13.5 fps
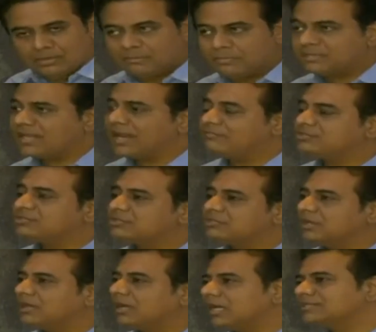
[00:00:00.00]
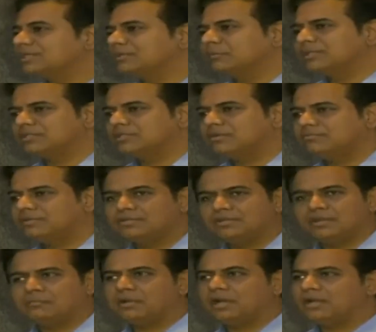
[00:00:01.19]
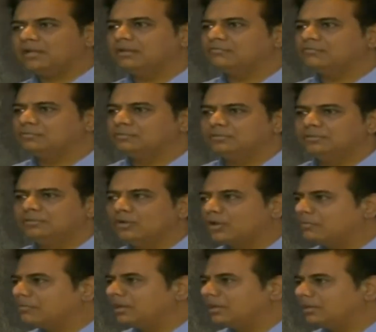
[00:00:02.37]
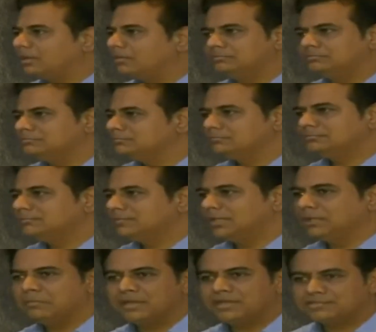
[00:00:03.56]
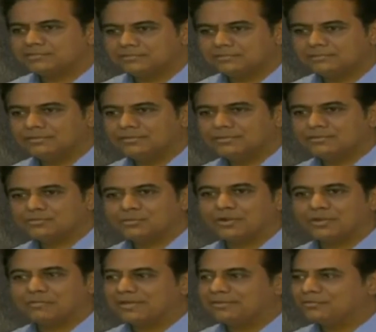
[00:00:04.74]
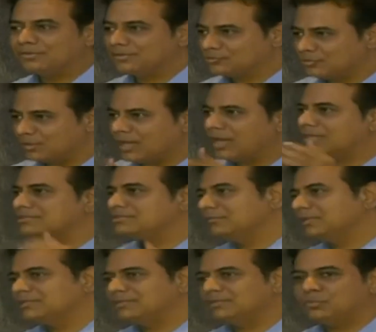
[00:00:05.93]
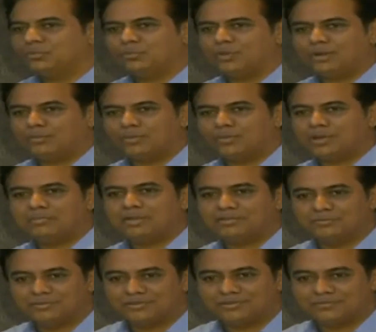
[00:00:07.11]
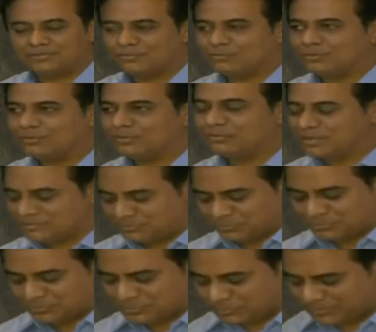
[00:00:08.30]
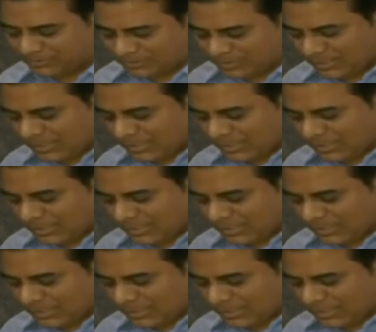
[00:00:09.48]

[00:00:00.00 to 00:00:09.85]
But then I was asking myself, neither am I a woman nor am I in medicine. So what am I doing here? So I asked him, I said, what am I doing here? What am I supposed to speak?